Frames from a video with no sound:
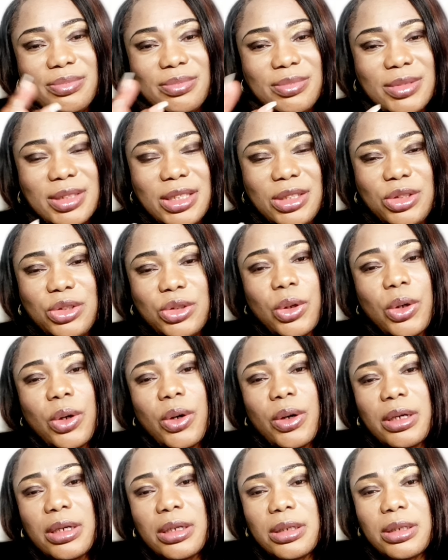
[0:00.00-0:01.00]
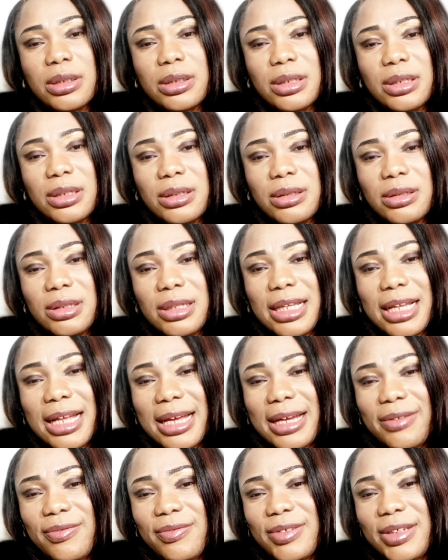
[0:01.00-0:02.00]
the thug
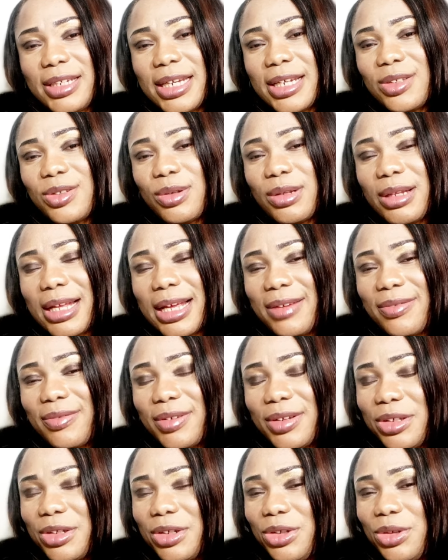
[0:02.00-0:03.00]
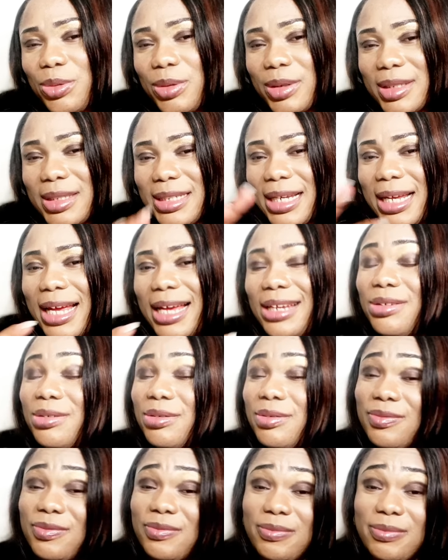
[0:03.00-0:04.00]
life, the ghetto life in the US, kind
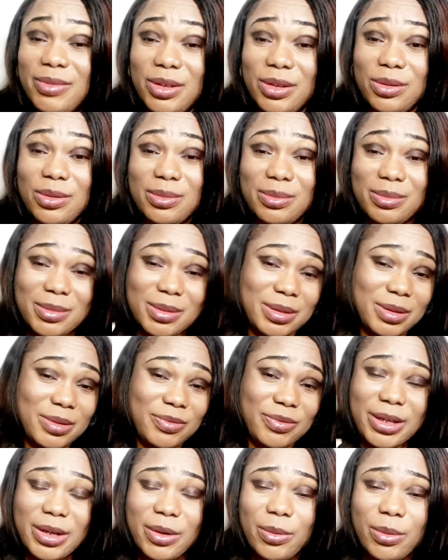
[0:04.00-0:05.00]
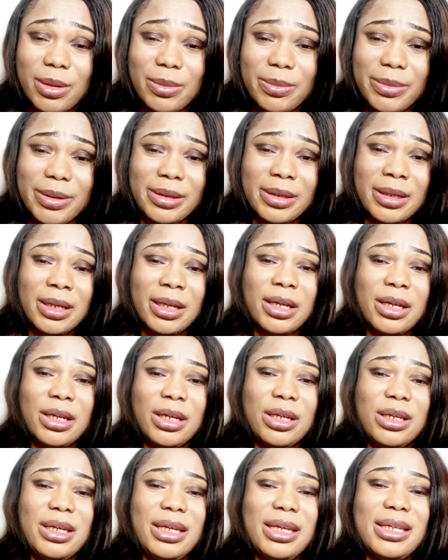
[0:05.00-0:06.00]
of, you know, if you get what I mean.
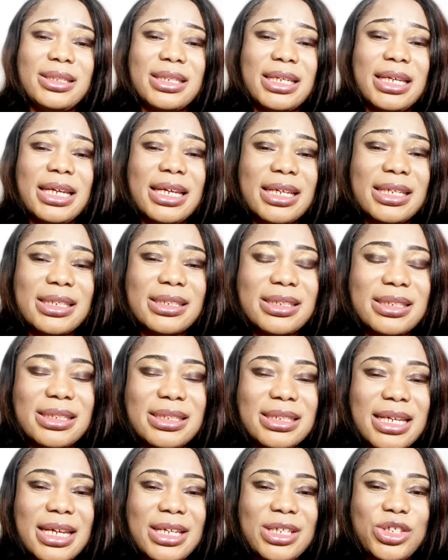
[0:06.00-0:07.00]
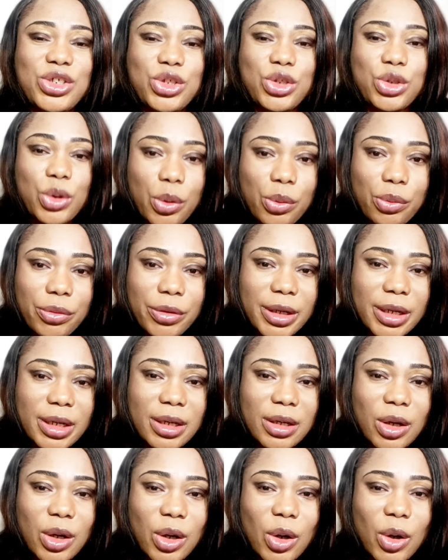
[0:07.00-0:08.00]
It is a
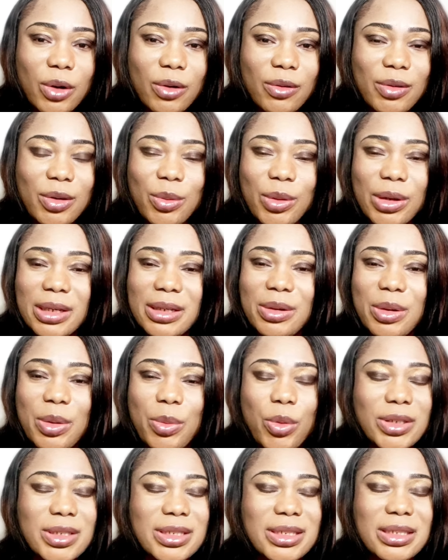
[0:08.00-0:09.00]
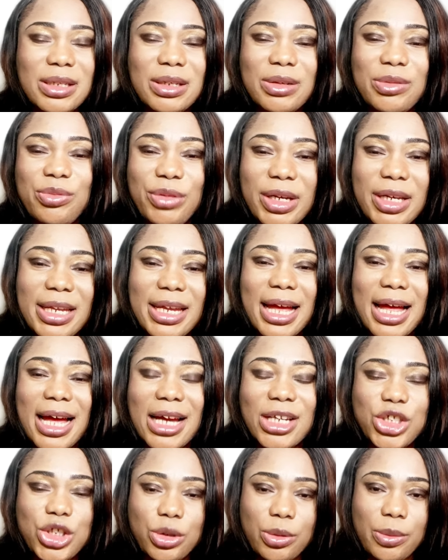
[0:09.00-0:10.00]
story of, it was really
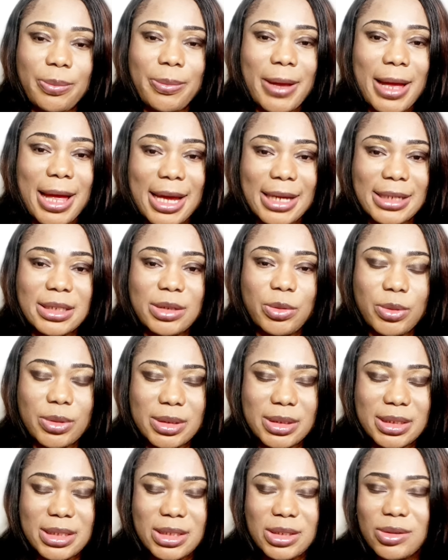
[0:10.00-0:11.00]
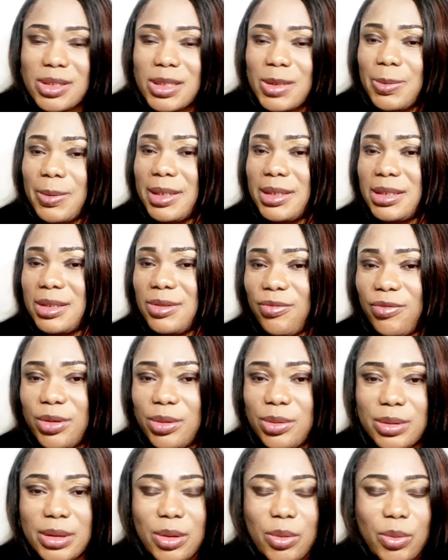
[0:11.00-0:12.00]
action-packed, it was
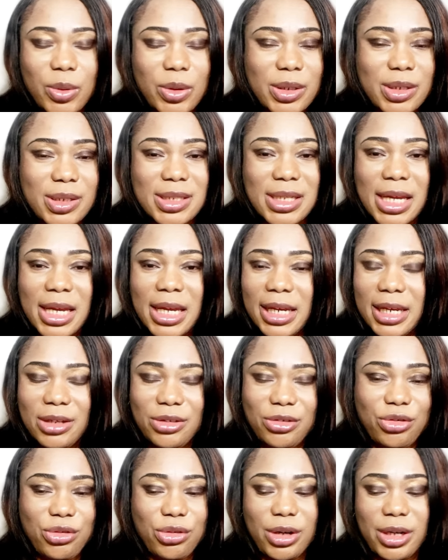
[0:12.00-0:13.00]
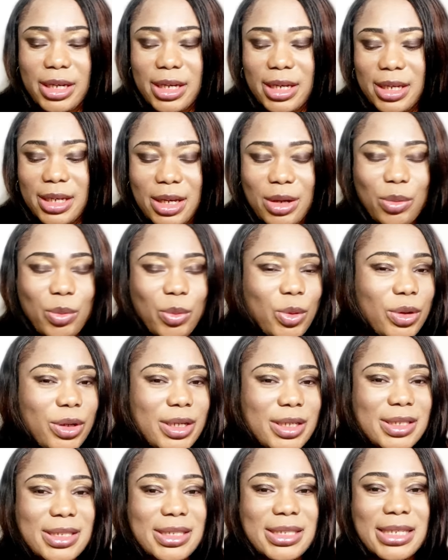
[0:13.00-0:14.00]
suspense-filled, it was intriguing, it
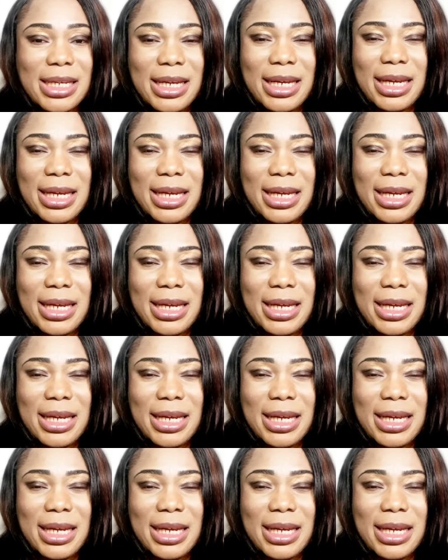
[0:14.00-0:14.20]
was